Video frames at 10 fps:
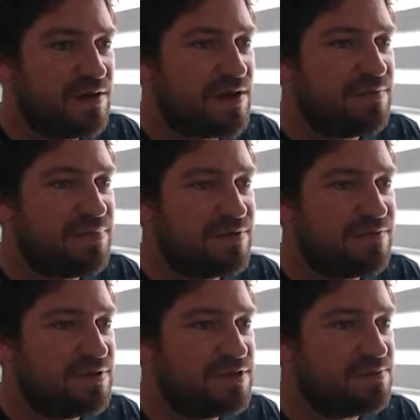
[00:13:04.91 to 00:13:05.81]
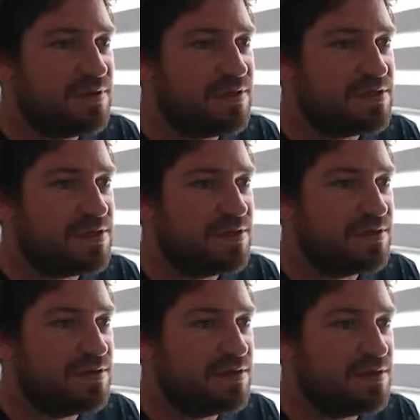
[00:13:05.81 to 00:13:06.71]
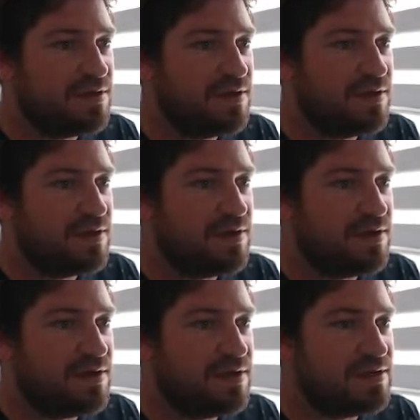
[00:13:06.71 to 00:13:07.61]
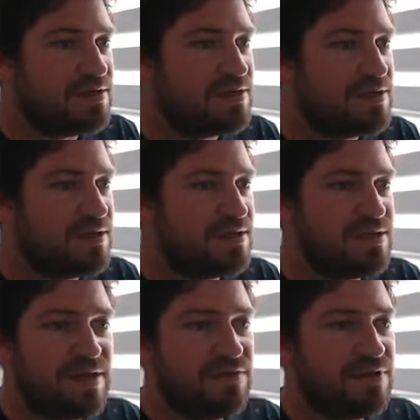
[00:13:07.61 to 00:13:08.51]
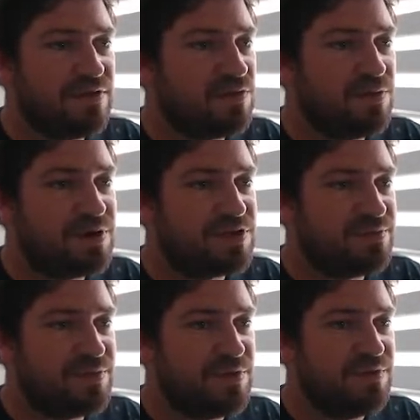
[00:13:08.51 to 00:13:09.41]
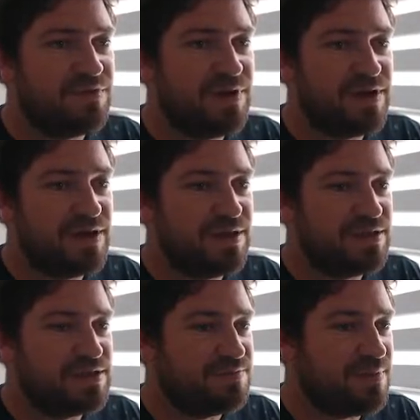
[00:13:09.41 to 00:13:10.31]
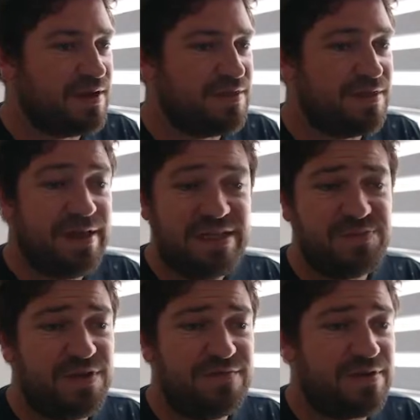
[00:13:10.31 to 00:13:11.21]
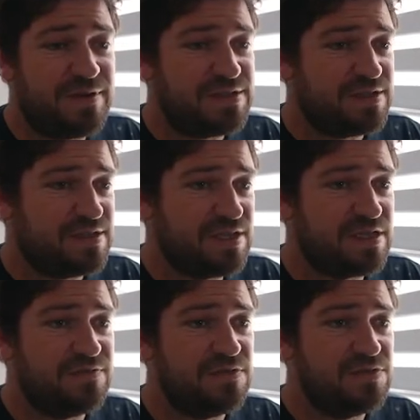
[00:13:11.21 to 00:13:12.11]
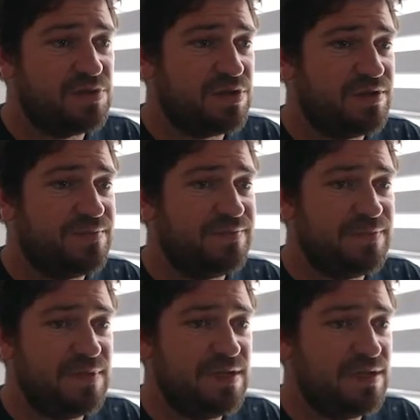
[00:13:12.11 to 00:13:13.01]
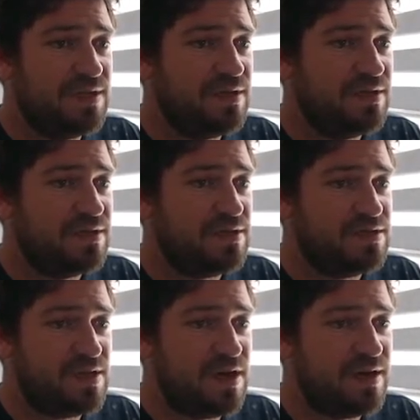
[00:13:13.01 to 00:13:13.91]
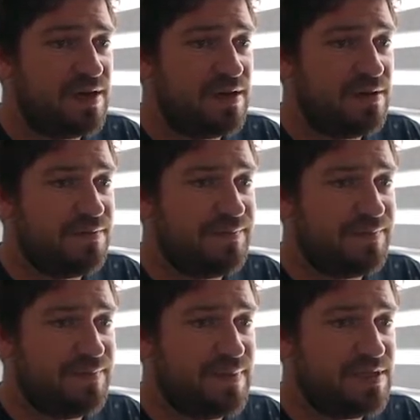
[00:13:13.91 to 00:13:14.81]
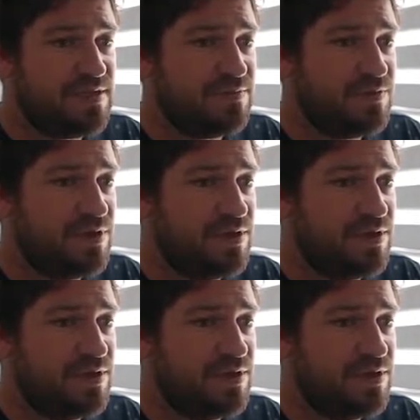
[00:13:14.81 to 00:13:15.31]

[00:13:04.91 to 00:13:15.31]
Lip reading: how beautiful these buildings look. It is everything on the workshop. You will find that I think it's been a very successful sort of design that someone